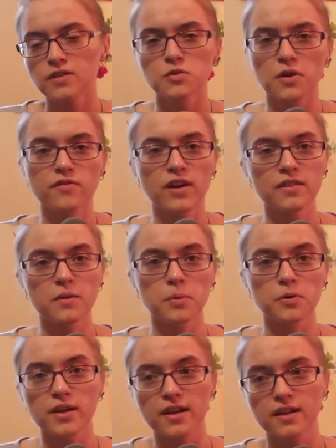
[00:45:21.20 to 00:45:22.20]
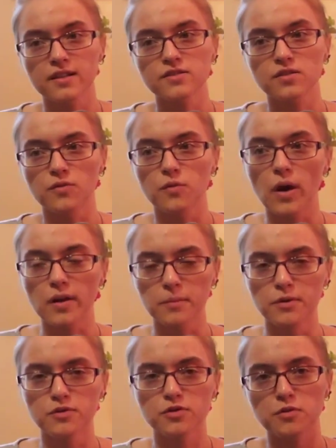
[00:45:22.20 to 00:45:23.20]
So I find the protagonists of Wild
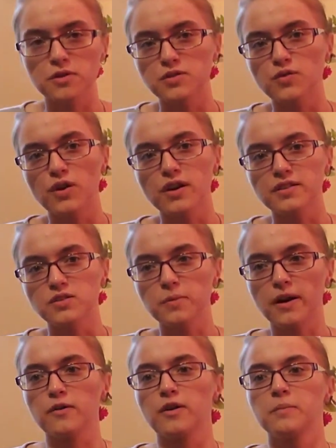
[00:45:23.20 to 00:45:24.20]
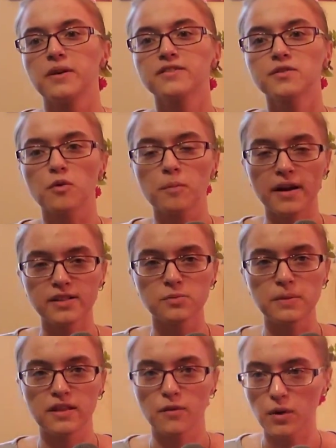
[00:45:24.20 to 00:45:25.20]
Bow stories very inspiring because it reminds
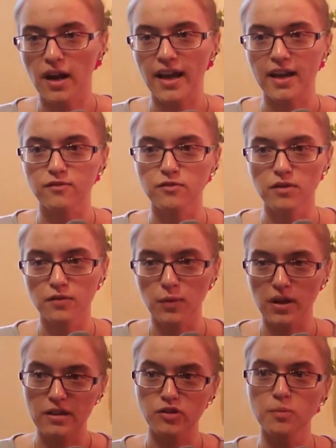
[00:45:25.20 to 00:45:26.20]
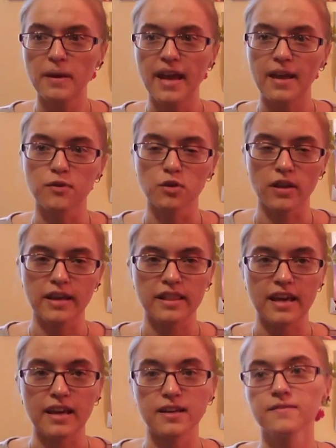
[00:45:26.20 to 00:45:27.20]
me that when I do behavior like
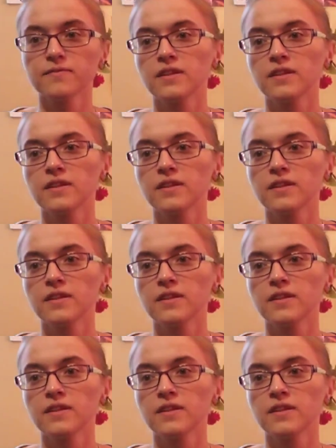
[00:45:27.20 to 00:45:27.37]
that,